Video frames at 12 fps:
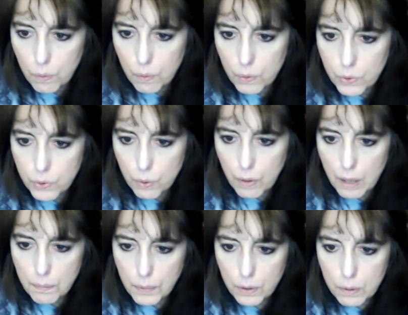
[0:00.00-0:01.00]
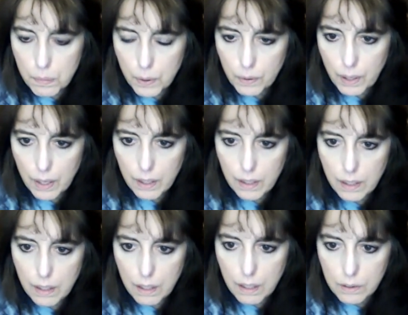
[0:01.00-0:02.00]
So I'm going to be, okay,
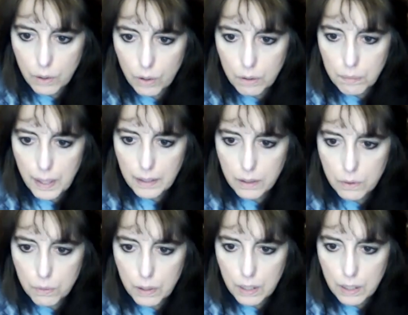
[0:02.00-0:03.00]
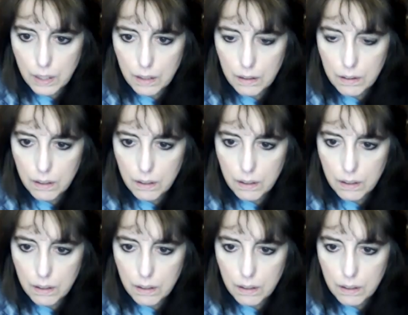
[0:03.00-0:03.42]
going back and reading.